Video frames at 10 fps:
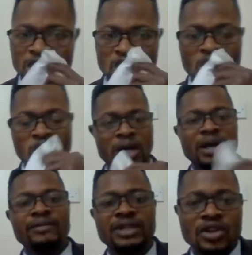So you
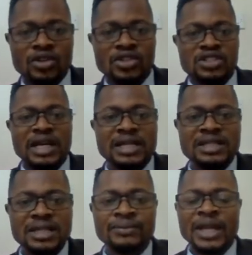have the
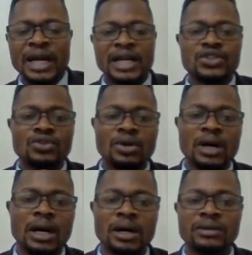constant and you
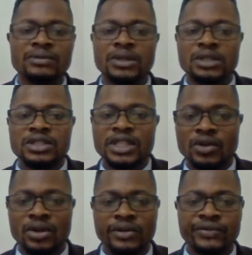have the
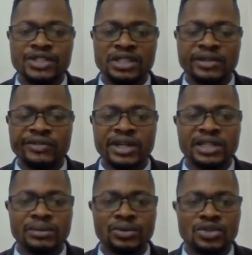coefficient, the
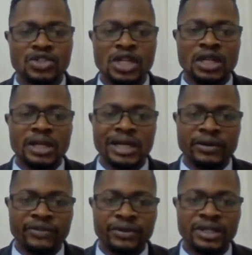variables
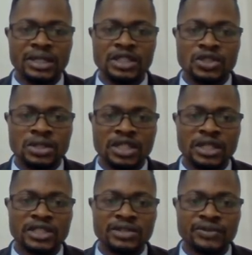like 3,
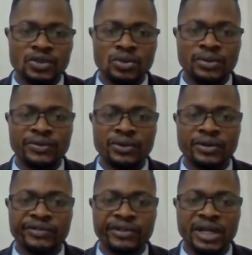-2,
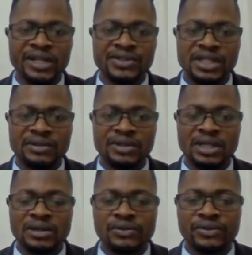4, 5, 7,
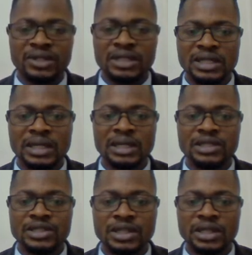and 3. are
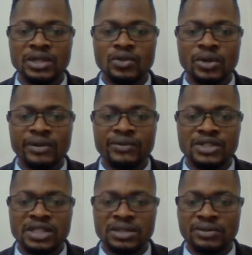the
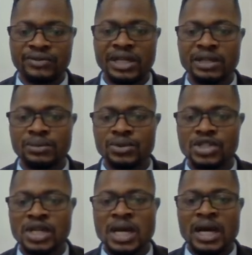coefficient of
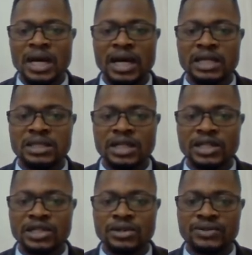variables, and
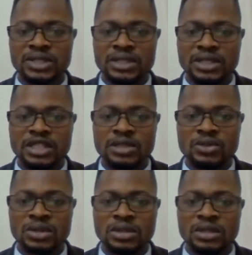-3,
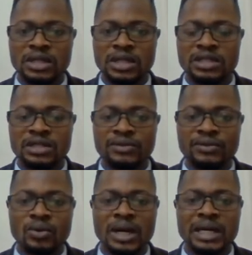
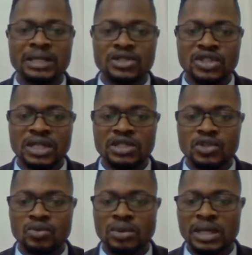-1, 3,
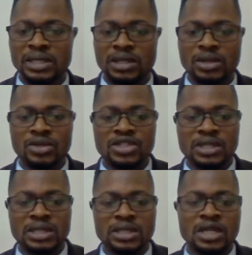and 2 are the
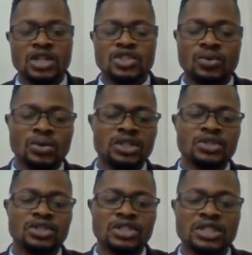constant. So what
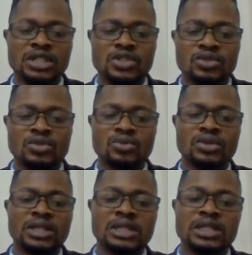you just need to
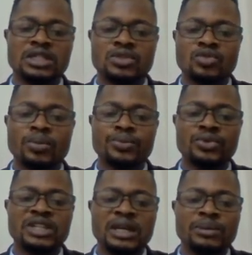do is to
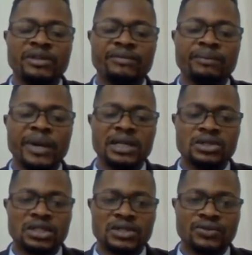put them in
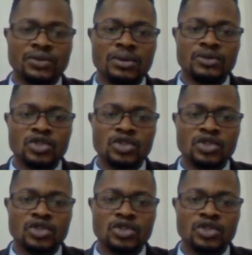matrix form.